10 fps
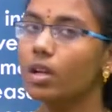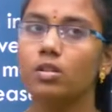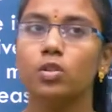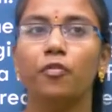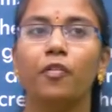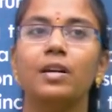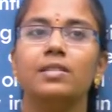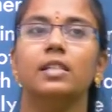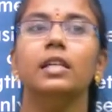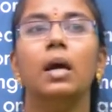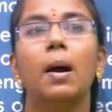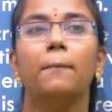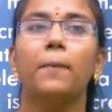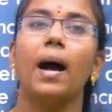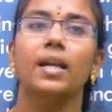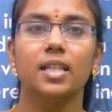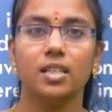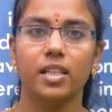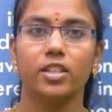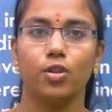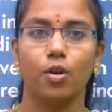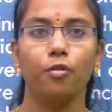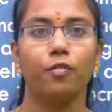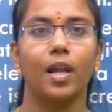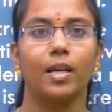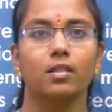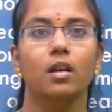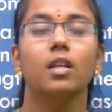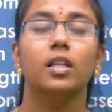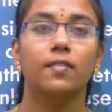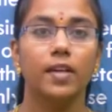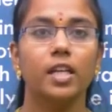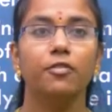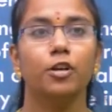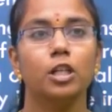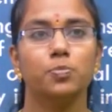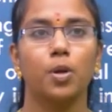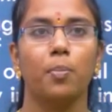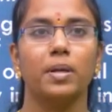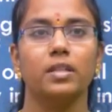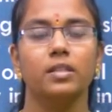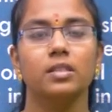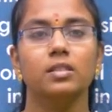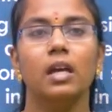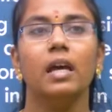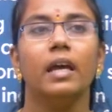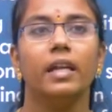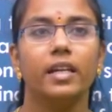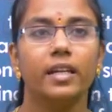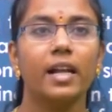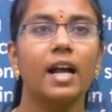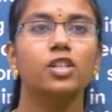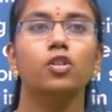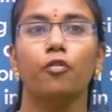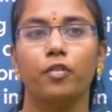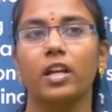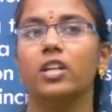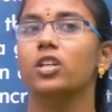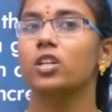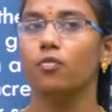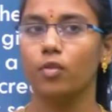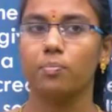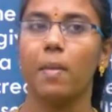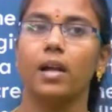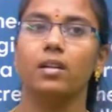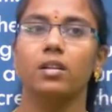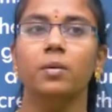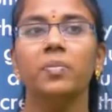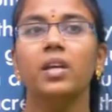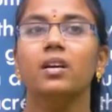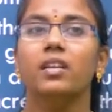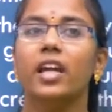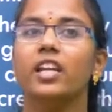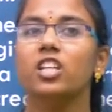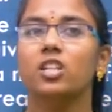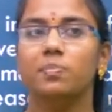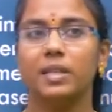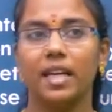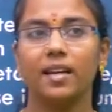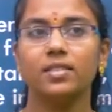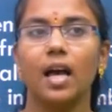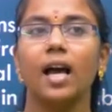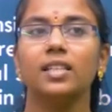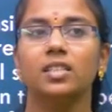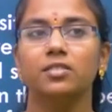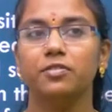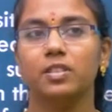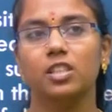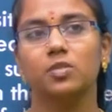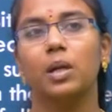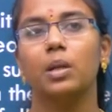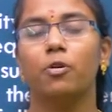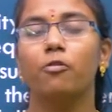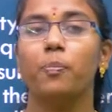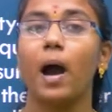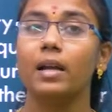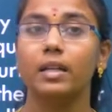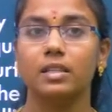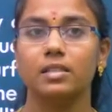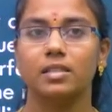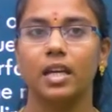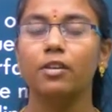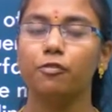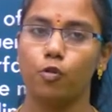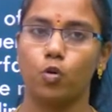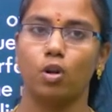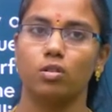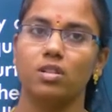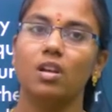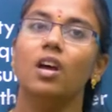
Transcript: So firstly, particle nature of light. The very first property is in interaction of radiation with matter, radiation behaves as if it is made up of particles like photons.